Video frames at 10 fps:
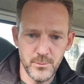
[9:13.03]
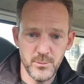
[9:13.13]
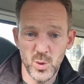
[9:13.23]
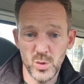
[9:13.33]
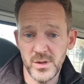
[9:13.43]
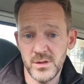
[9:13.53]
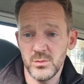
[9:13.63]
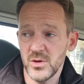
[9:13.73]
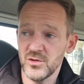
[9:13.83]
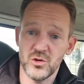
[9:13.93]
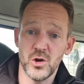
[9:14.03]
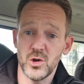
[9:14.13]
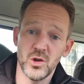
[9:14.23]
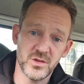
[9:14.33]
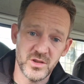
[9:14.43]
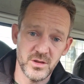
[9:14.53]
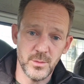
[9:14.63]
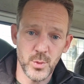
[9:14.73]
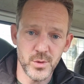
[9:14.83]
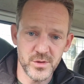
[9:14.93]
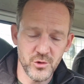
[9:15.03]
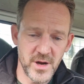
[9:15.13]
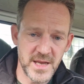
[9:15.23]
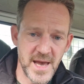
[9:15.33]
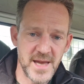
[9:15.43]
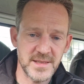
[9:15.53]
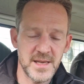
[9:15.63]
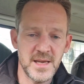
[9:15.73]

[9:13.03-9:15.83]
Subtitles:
boards, which has gone onto the boards I already had.